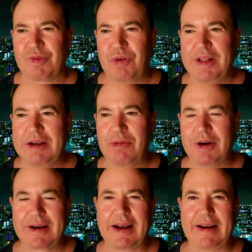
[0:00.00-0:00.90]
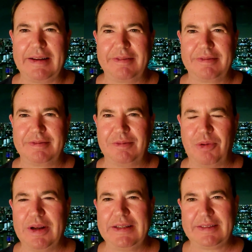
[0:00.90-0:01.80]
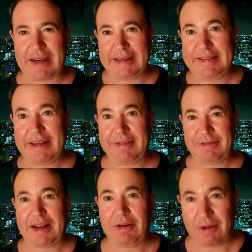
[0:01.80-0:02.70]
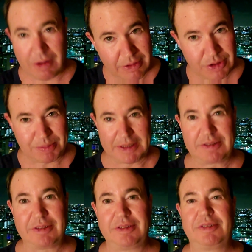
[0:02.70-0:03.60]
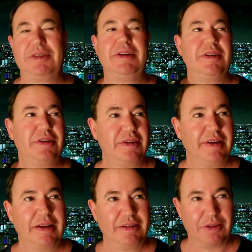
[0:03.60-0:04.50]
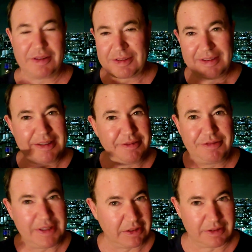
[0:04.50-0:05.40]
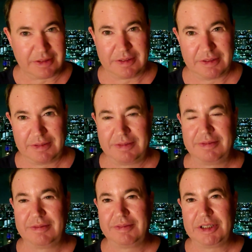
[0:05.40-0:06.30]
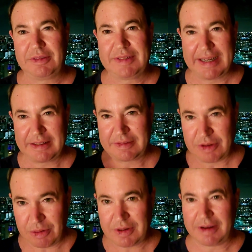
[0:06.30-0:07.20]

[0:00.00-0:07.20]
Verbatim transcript: really work on it. One is to identify all those places all those little fears. You know, take note